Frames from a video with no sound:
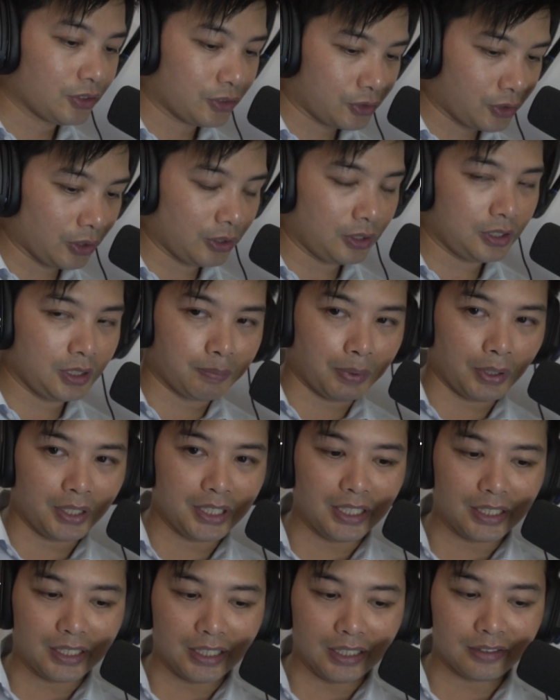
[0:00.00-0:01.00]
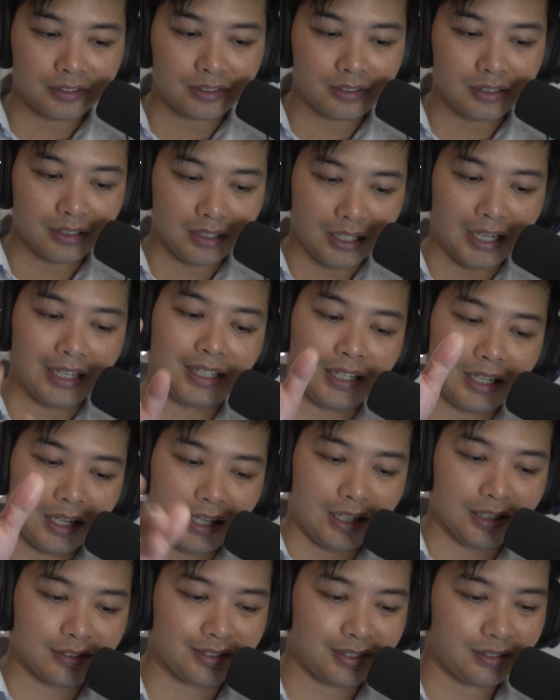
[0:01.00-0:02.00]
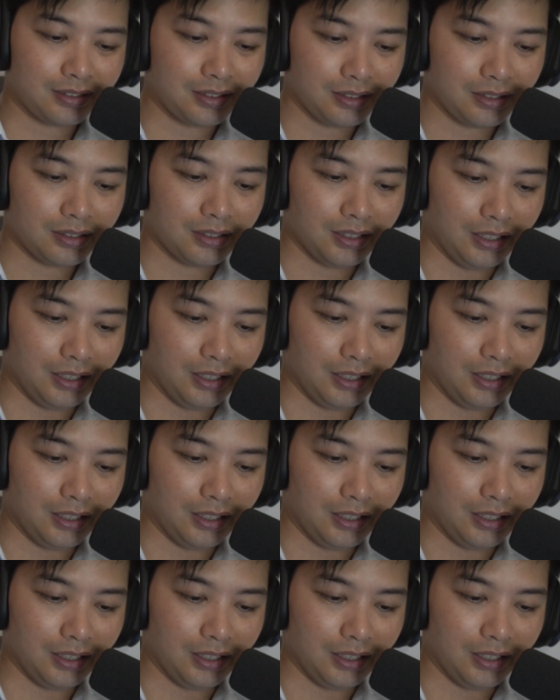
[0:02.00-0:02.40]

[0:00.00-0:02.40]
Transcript: turn your body against it and cast